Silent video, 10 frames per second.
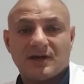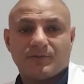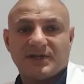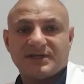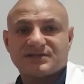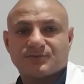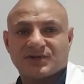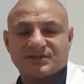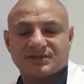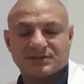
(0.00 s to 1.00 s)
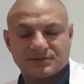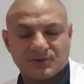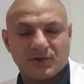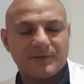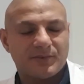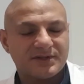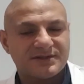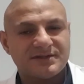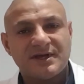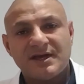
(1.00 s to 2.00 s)
please press the subscribe
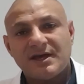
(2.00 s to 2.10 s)
button.